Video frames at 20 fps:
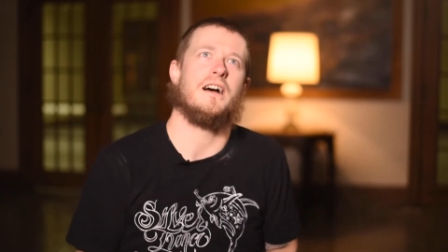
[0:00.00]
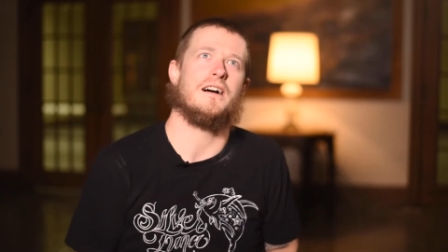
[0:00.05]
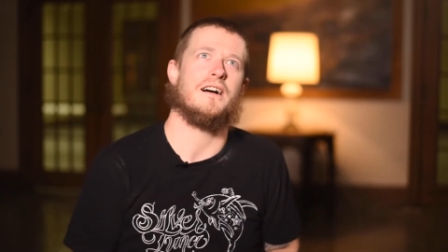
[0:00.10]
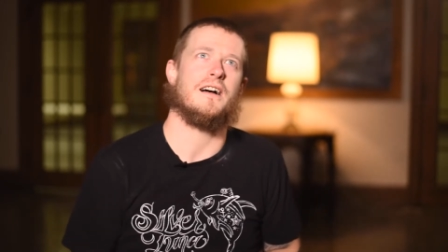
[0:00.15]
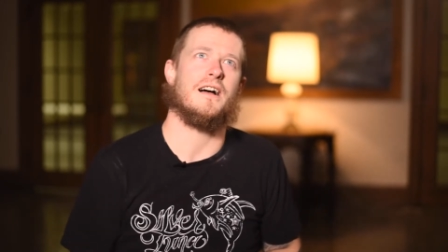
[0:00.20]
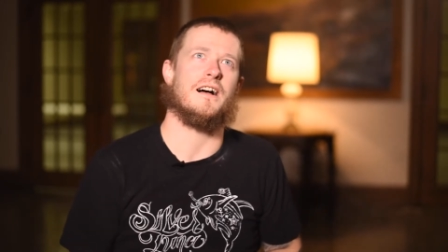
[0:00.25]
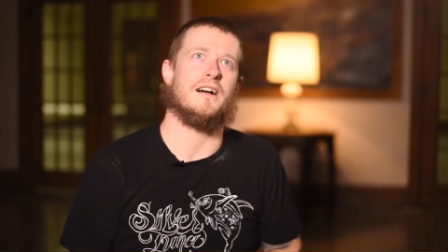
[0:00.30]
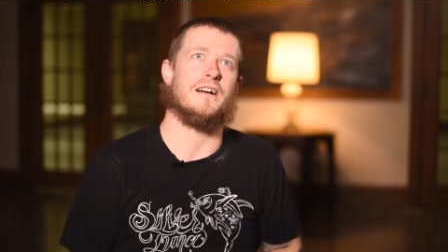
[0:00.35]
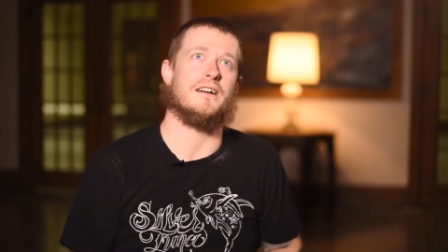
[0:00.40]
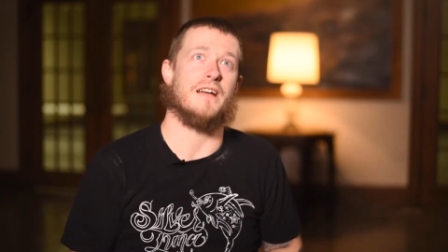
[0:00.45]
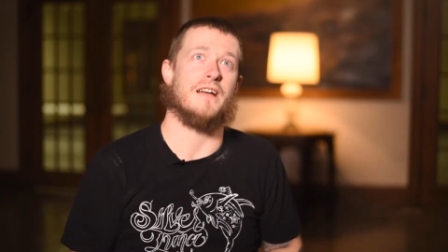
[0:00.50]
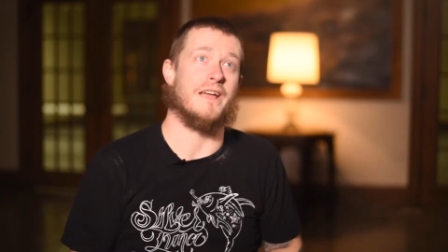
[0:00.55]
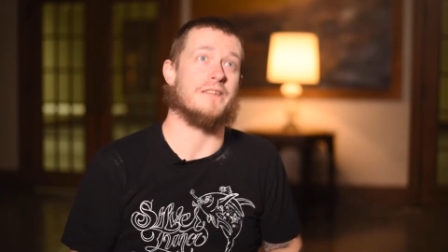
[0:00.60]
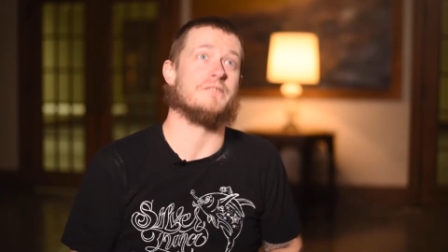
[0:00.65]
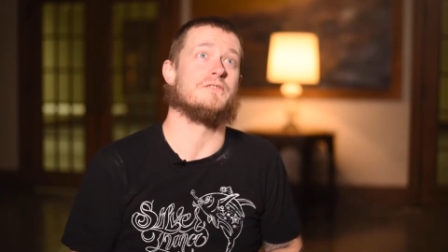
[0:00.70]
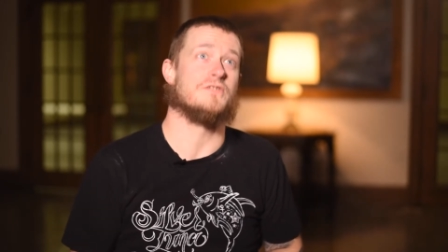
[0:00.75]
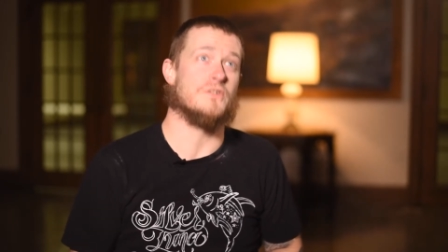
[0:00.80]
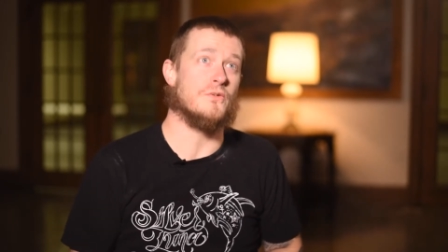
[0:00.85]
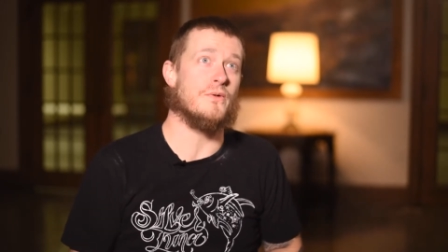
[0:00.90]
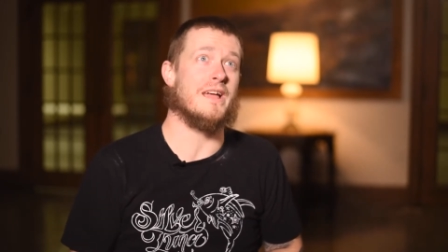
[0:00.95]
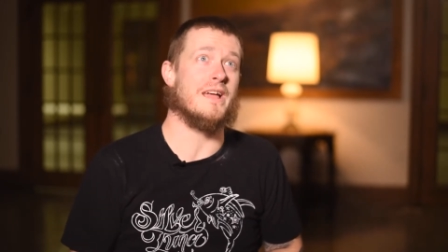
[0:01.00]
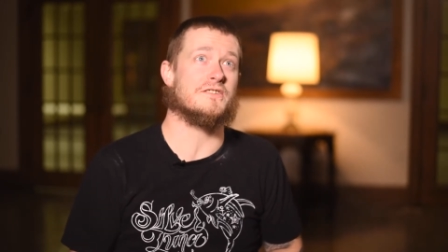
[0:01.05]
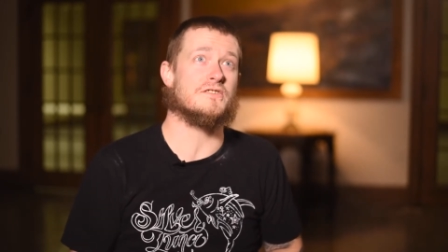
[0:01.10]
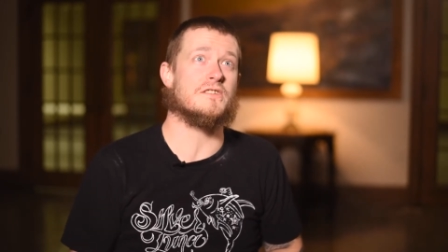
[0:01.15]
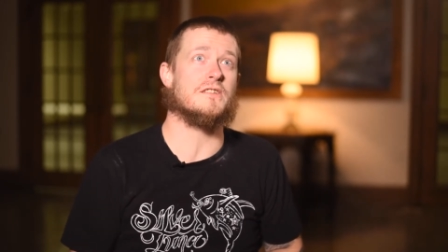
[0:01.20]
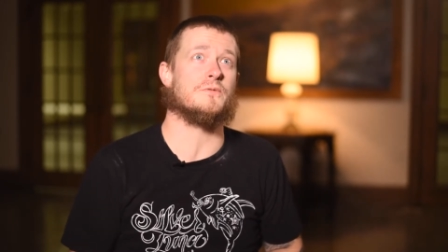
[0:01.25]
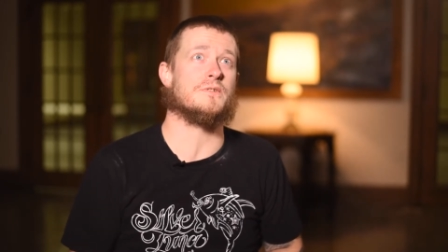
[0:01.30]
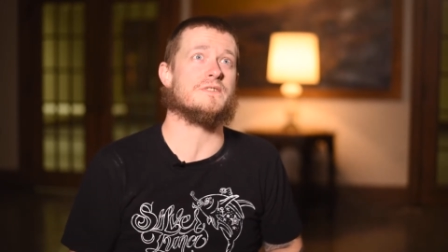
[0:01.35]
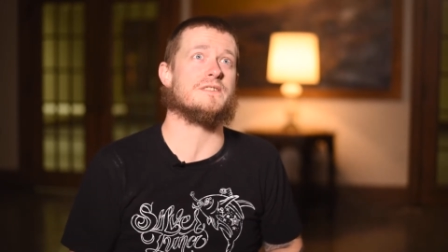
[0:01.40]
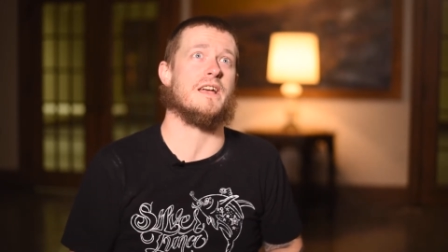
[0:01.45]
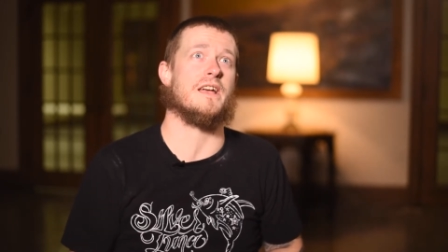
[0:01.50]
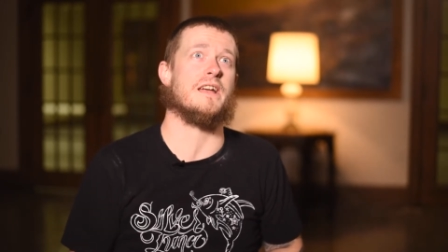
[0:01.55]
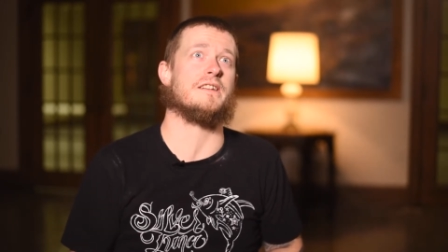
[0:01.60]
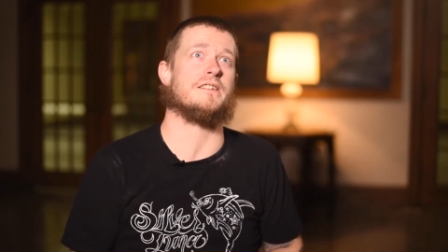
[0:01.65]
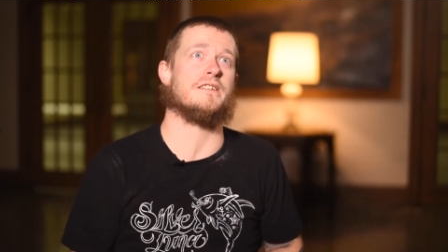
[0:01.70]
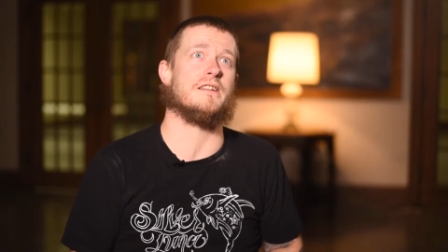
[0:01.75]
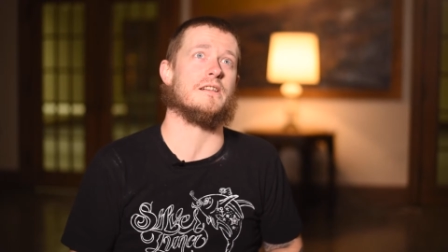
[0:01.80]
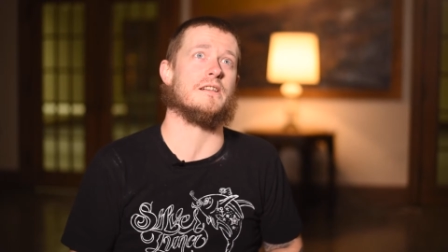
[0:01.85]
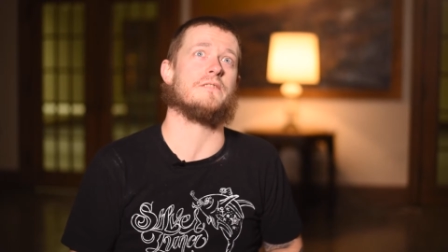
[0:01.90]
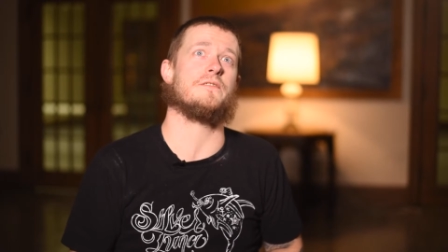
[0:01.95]
I do actually reside
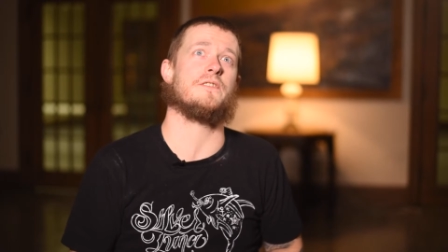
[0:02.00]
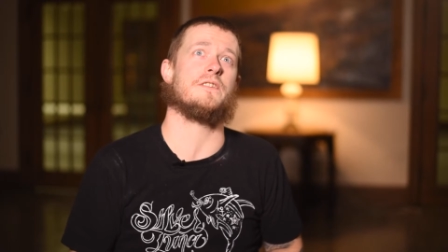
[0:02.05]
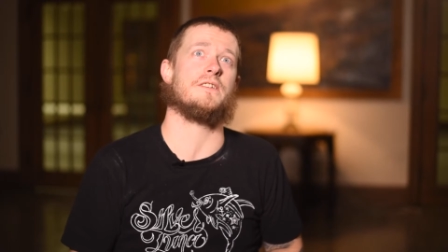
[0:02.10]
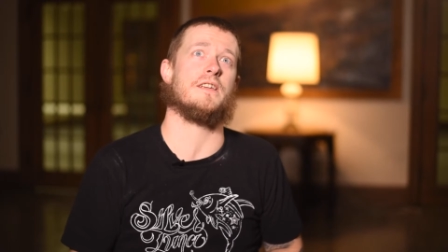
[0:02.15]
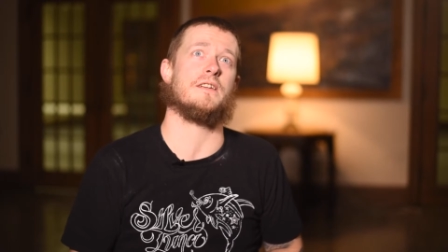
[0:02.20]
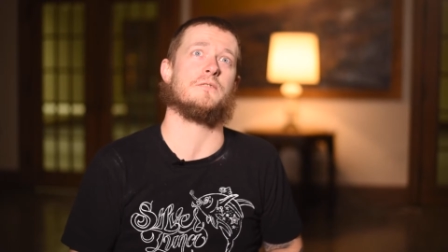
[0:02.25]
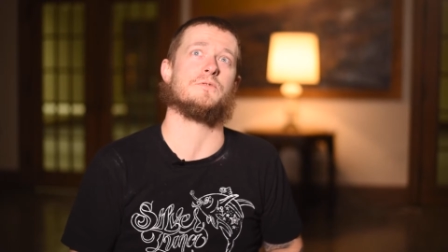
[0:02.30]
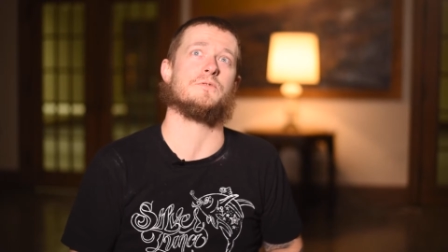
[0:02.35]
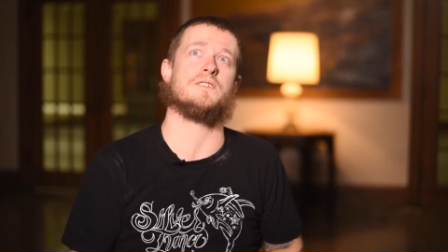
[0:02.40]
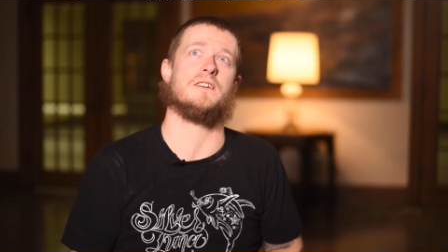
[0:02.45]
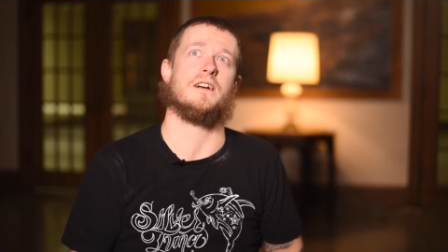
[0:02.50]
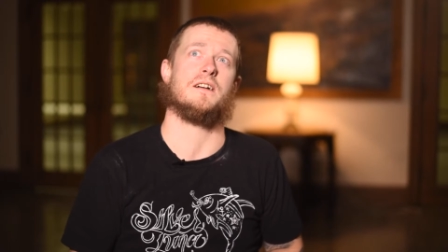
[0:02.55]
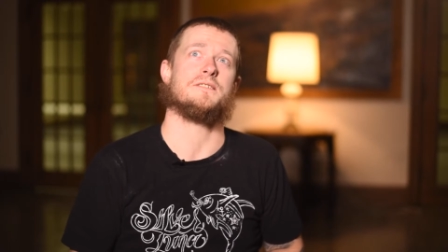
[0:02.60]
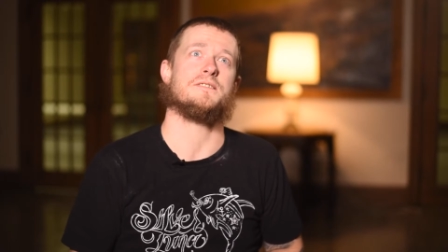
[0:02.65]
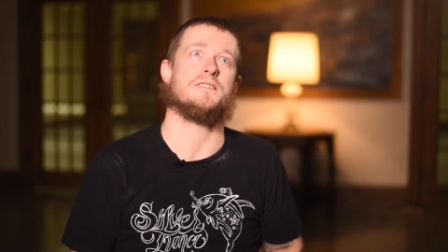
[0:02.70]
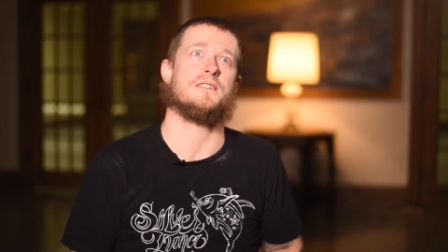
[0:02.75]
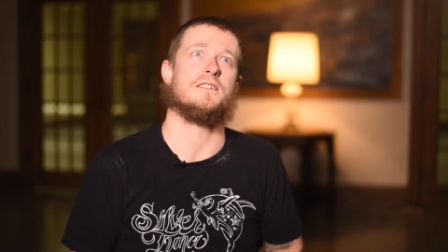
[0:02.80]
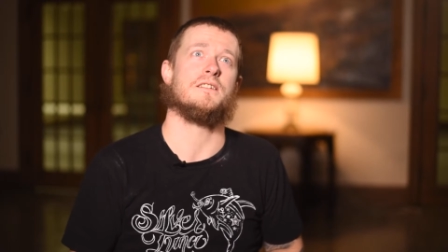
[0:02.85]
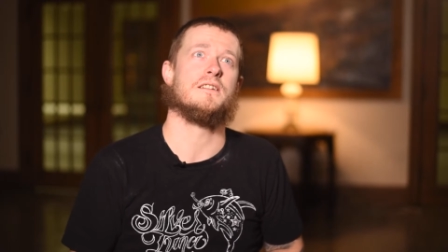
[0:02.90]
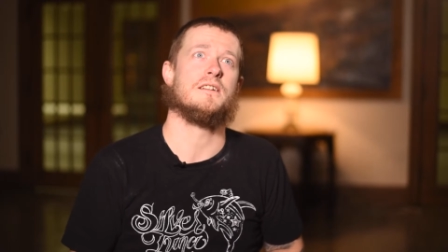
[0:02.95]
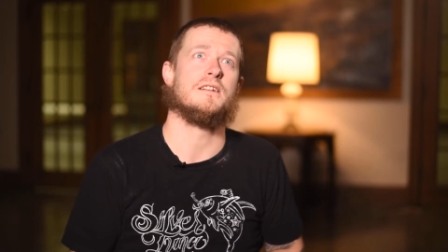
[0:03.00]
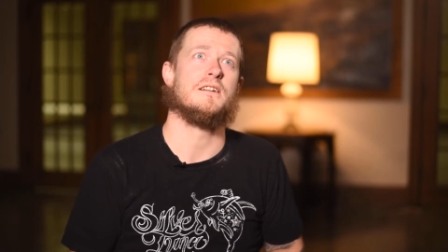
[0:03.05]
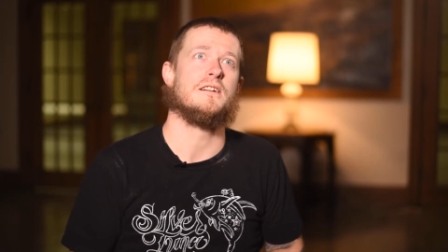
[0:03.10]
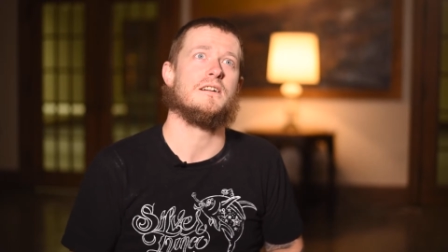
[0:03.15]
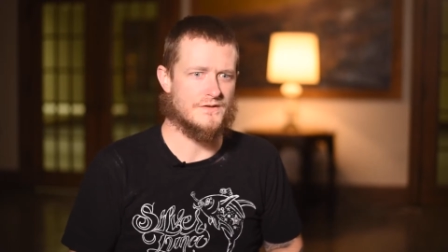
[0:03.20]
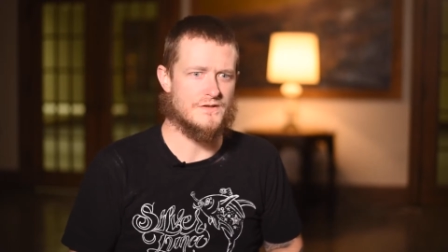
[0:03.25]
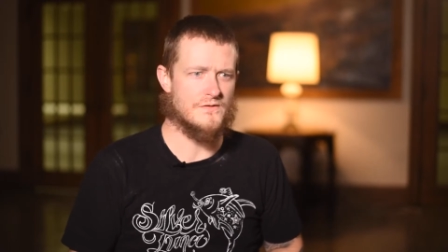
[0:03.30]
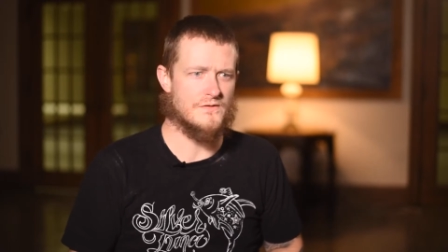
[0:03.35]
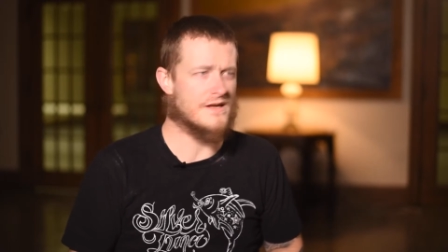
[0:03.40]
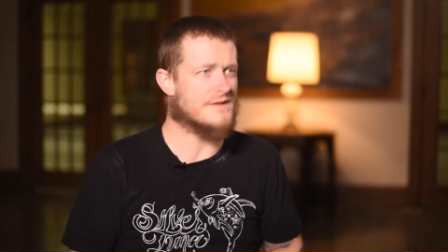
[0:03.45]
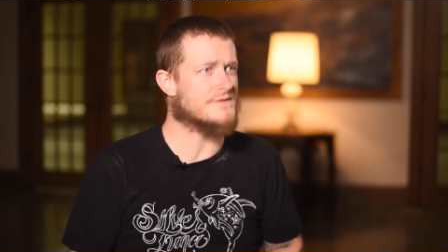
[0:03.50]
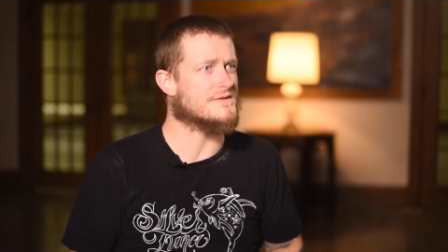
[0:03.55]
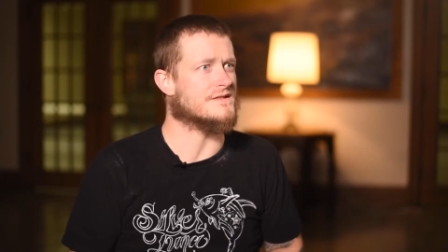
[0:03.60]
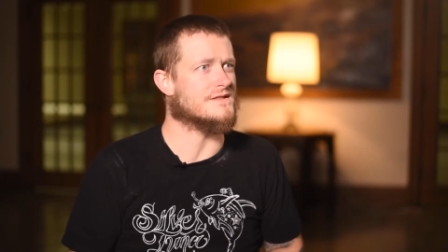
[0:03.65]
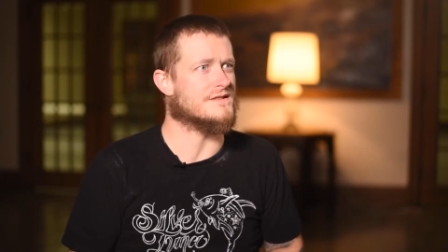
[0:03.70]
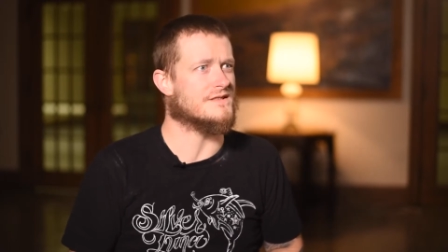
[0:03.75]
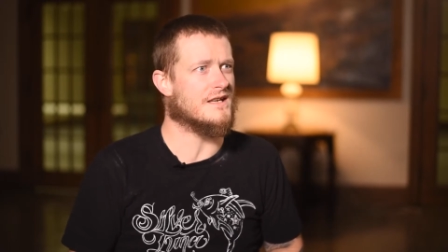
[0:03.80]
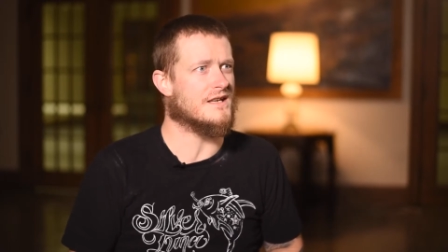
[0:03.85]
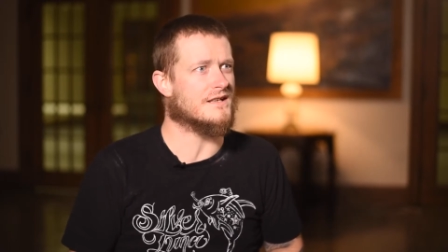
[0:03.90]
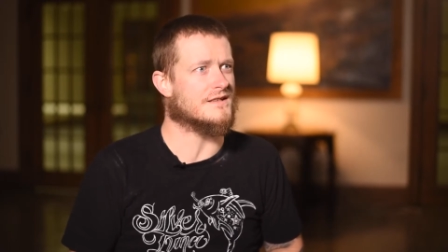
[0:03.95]
in Hill of the Dead, Wisconsin.
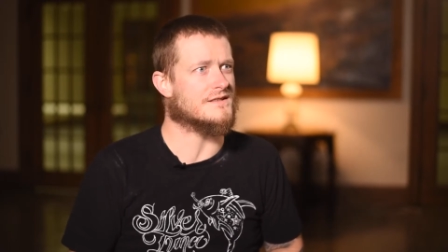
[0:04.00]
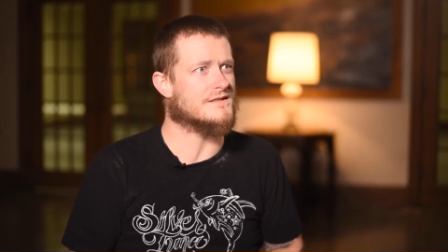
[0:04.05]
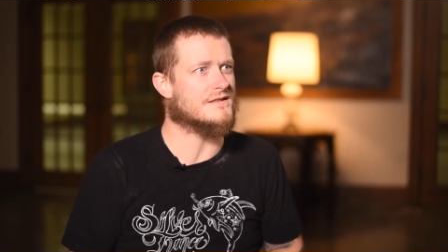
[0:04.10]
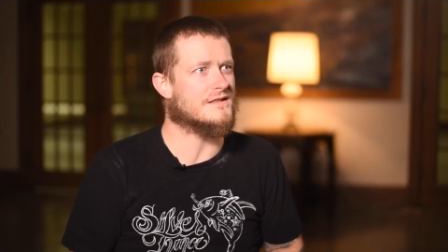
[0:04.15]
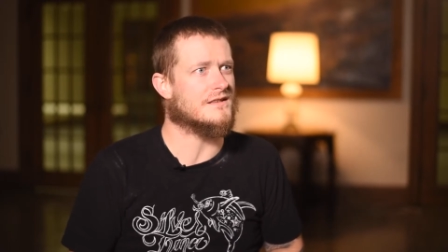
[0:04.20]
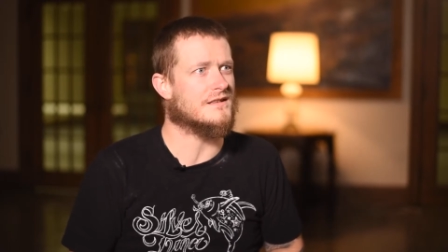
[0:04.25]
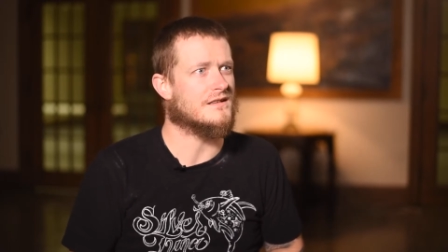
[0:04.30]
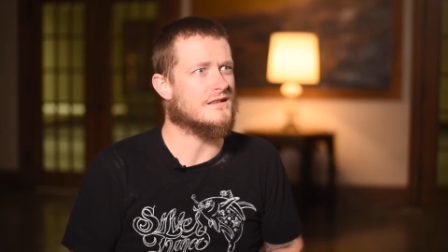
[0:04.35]
2006.